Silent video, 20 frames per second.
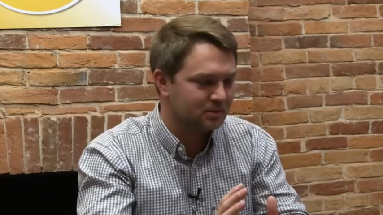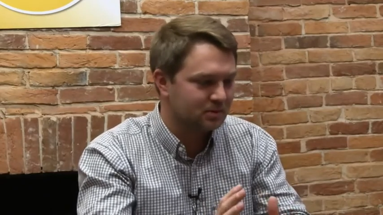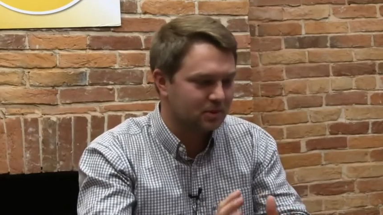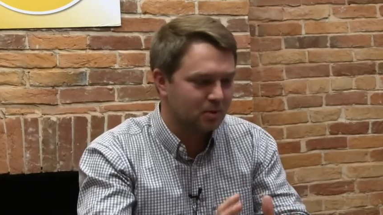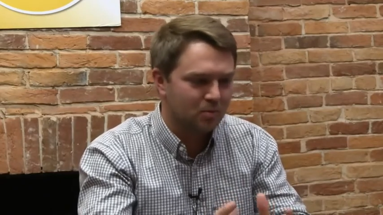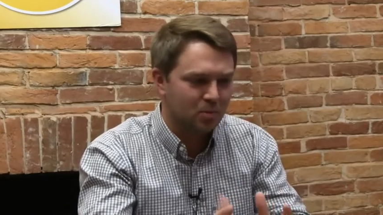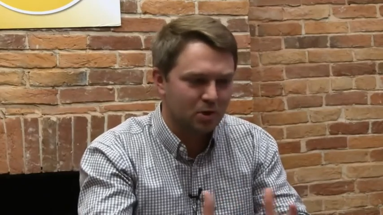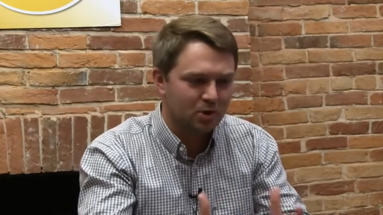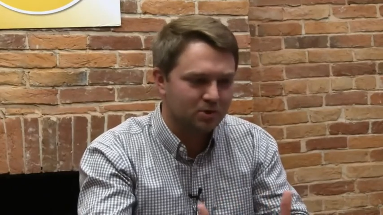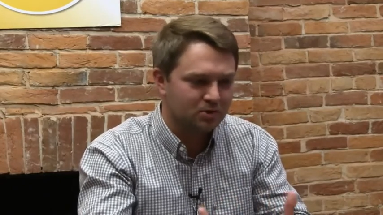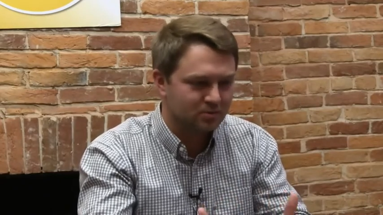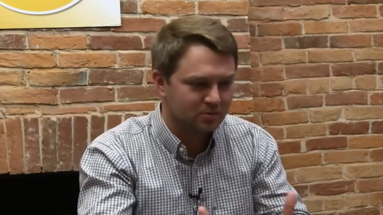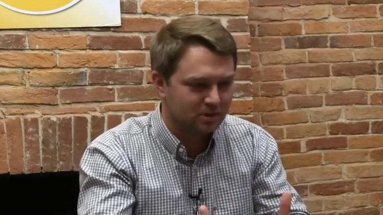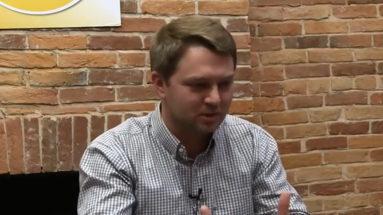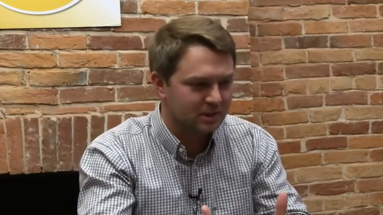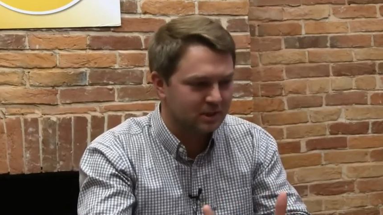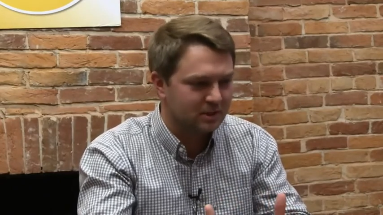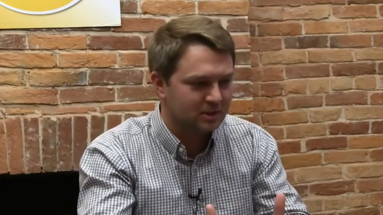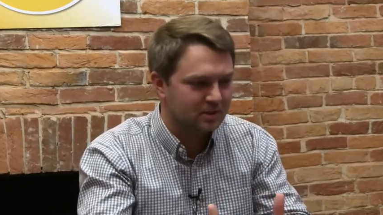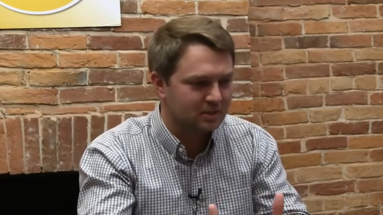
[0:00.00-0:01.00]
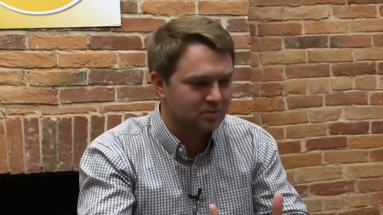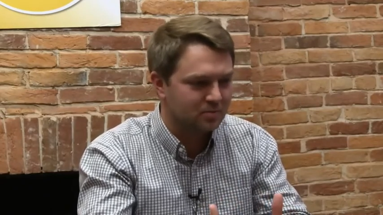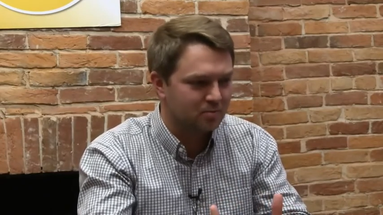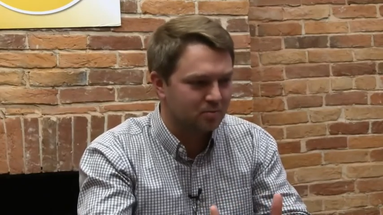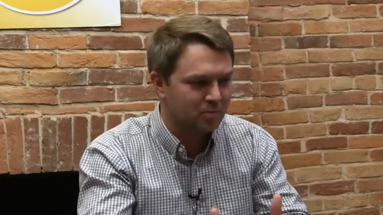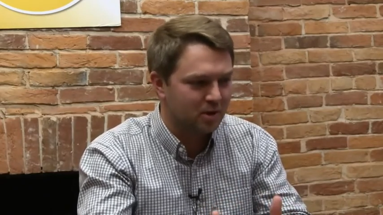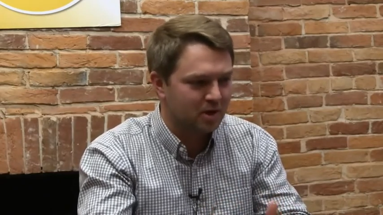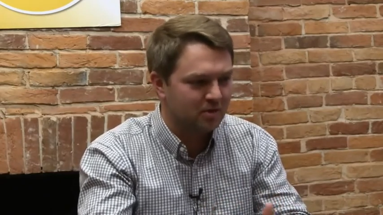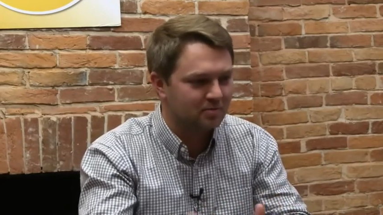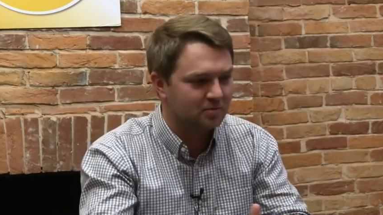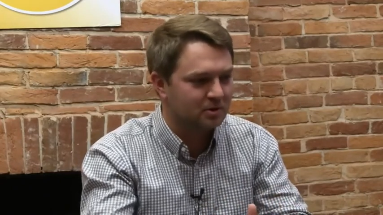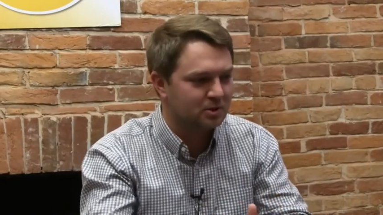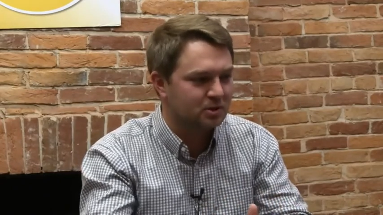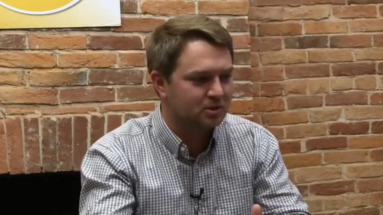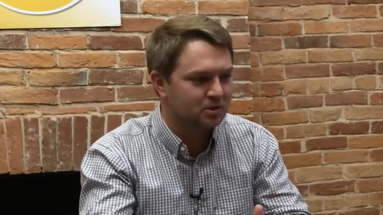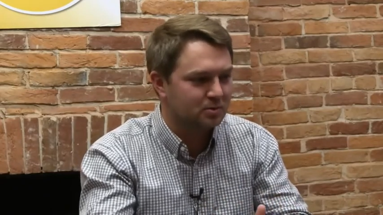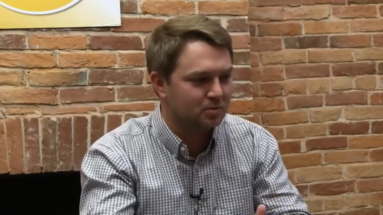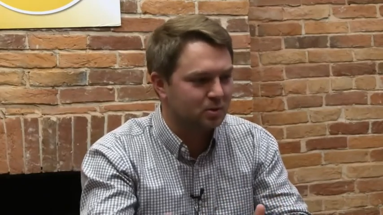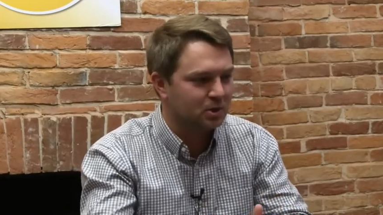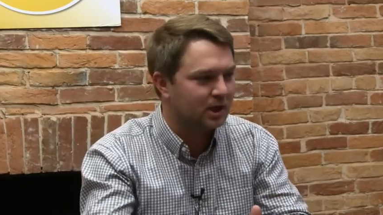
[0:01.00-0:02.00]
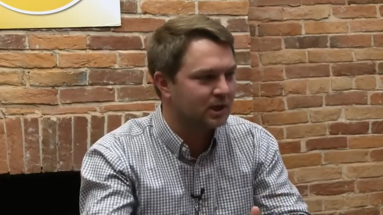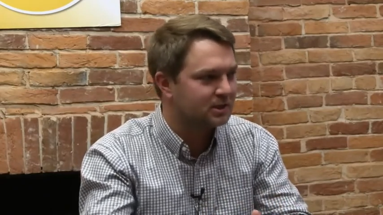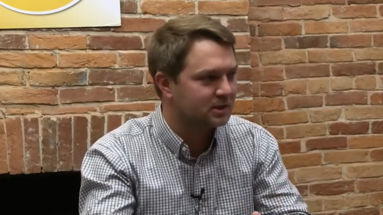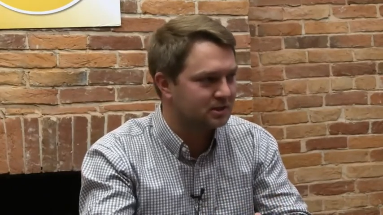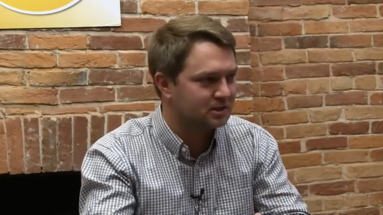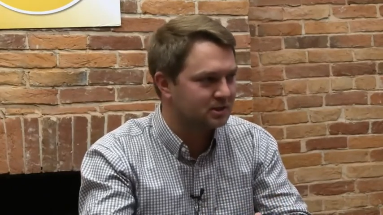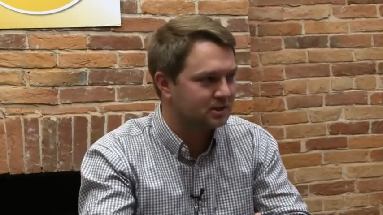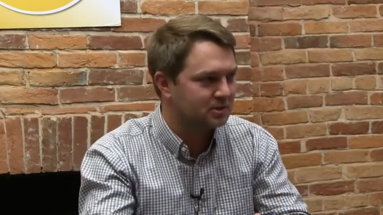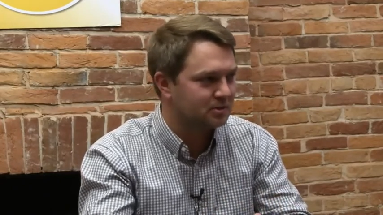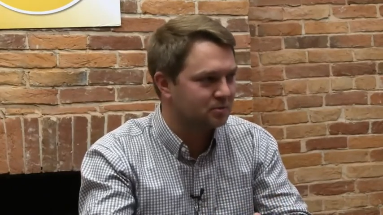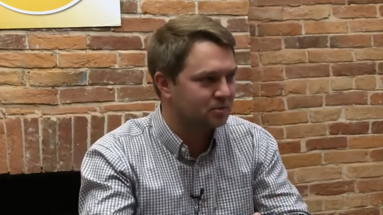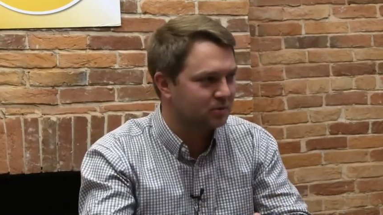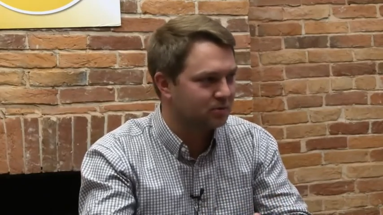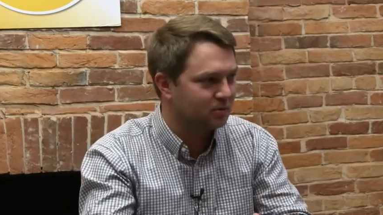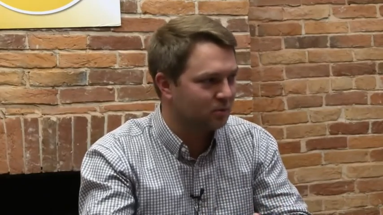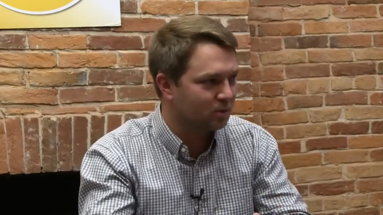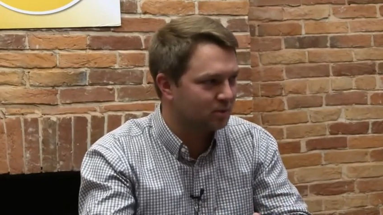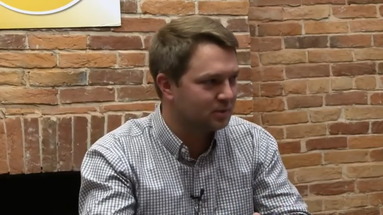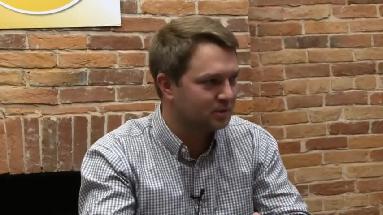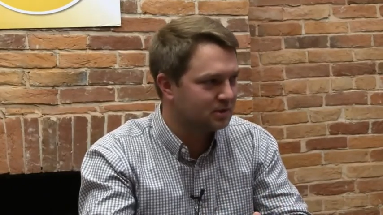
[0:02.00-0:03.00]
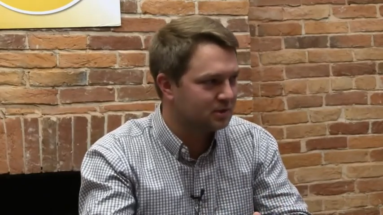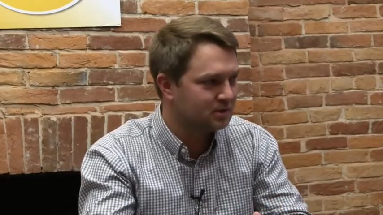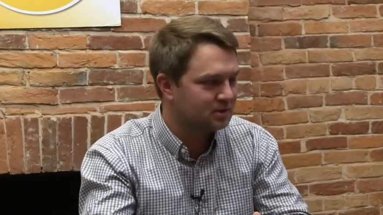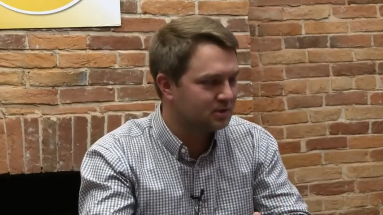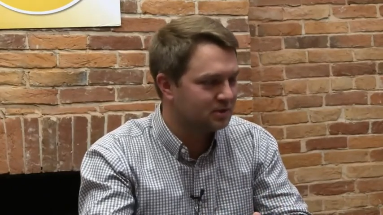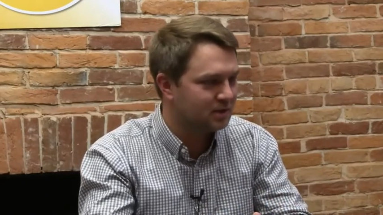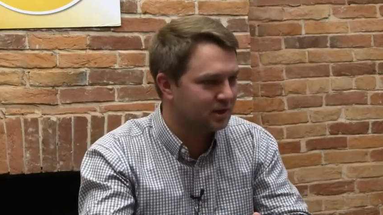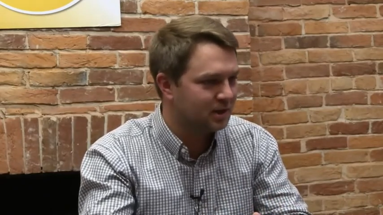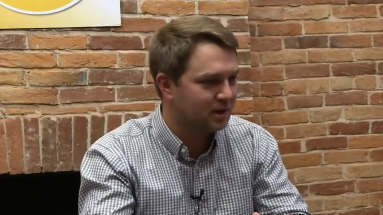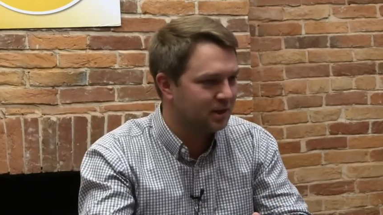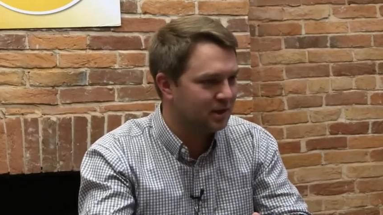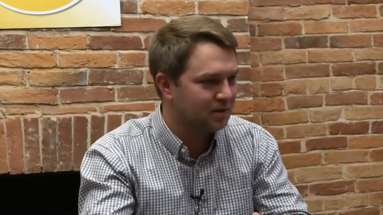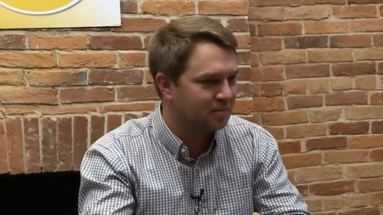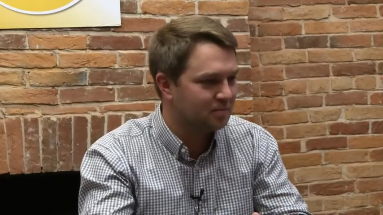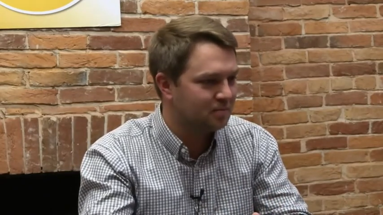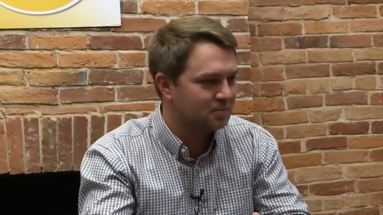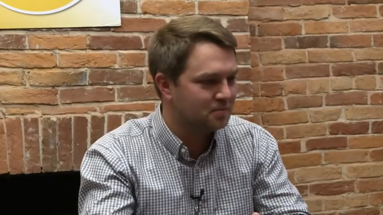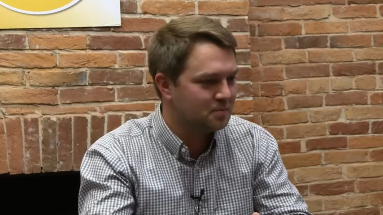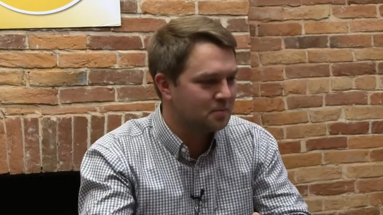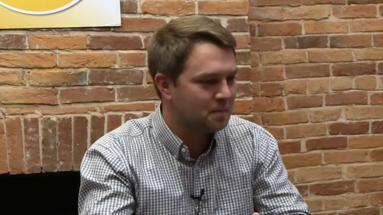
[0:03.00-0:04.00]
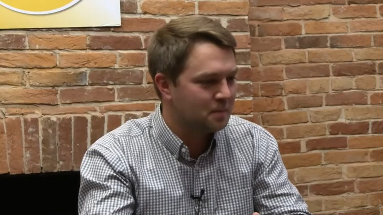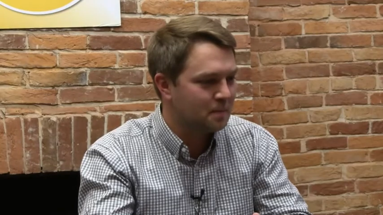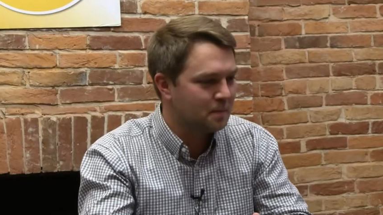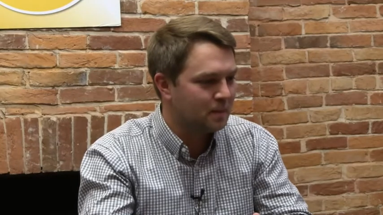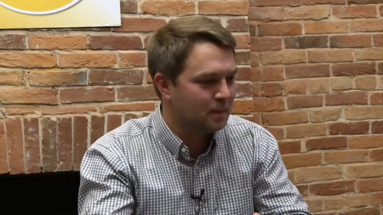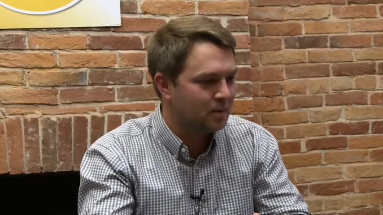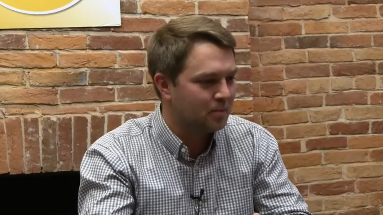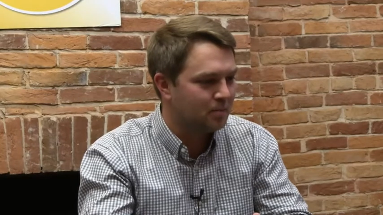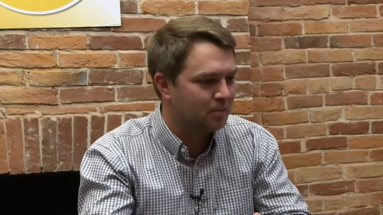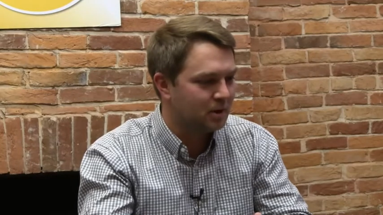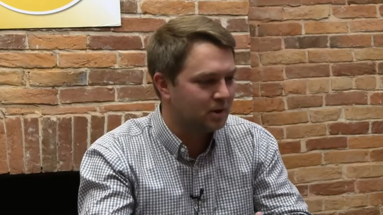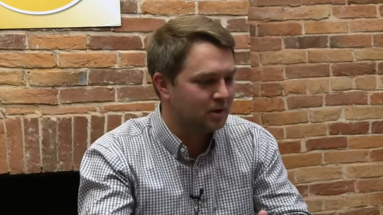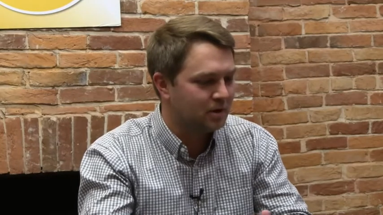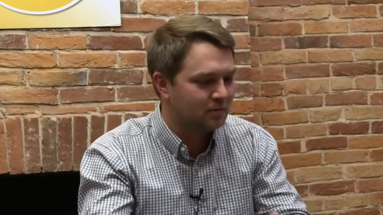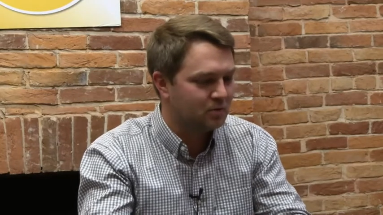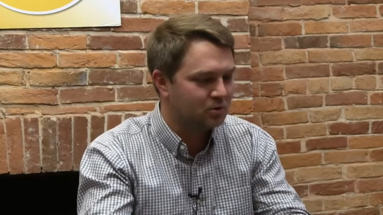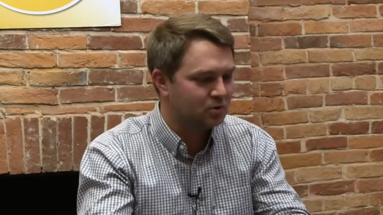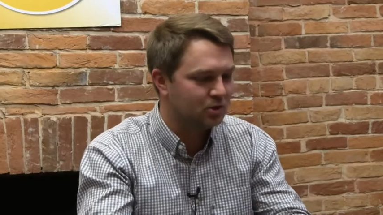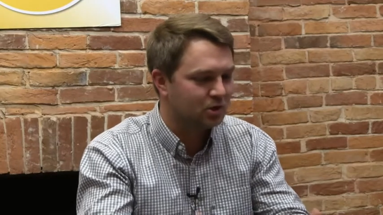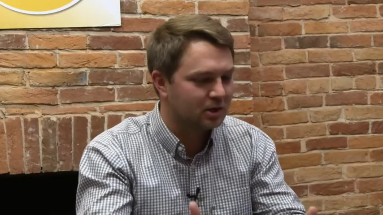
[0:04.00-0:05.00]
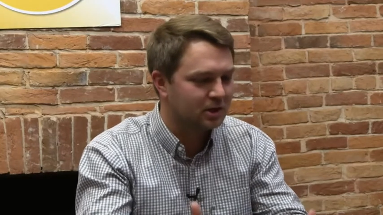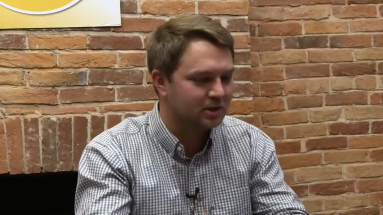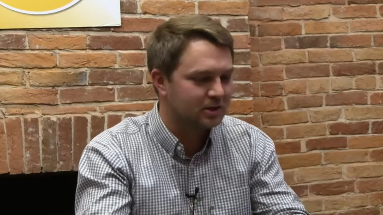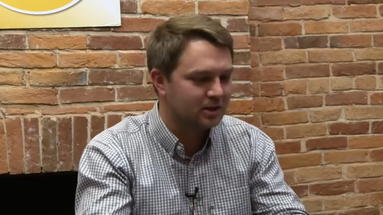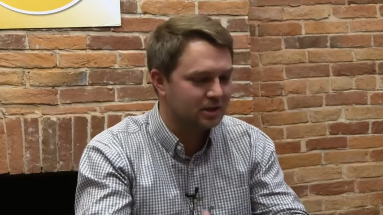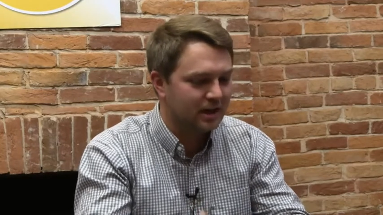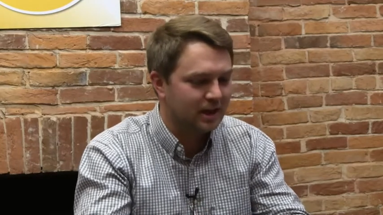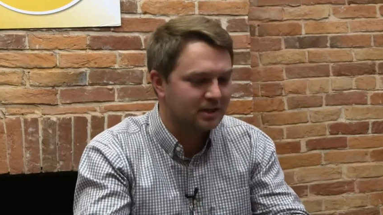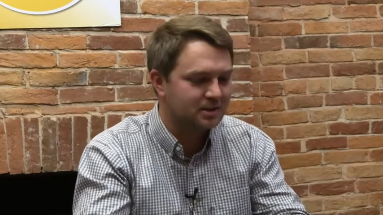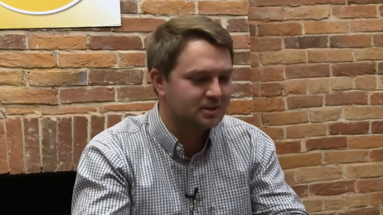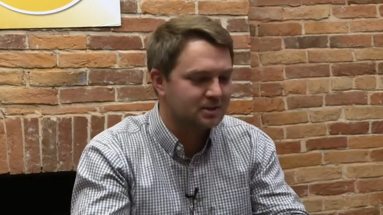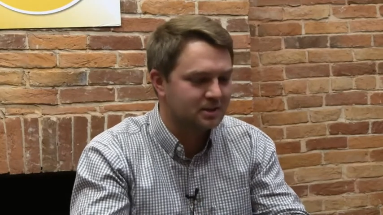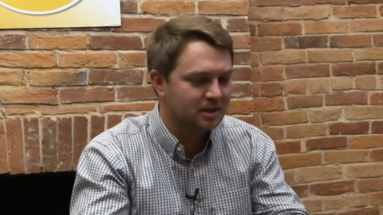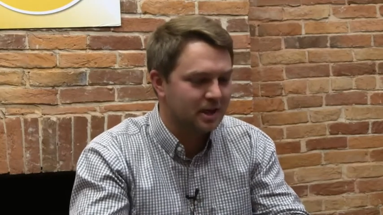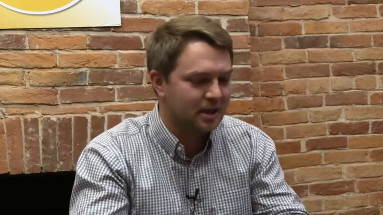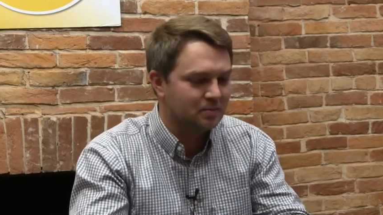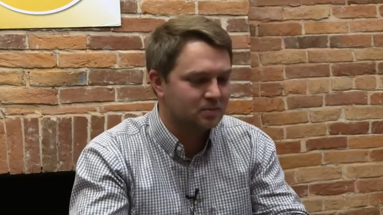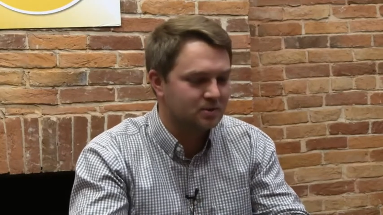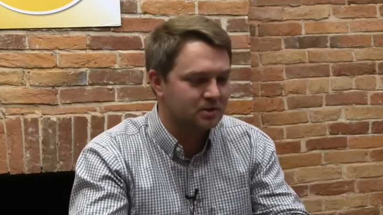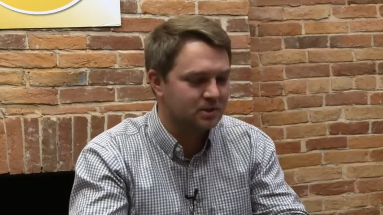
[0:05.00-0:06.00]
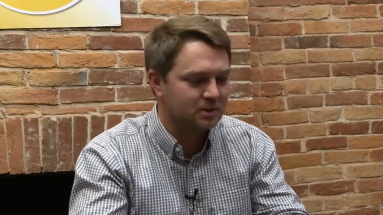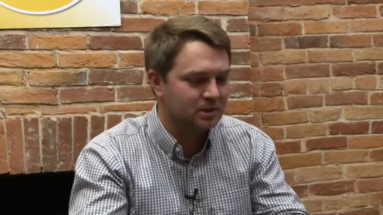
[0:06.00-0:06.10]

component is really beneficial in processing performance, but if you look at the 9 steps,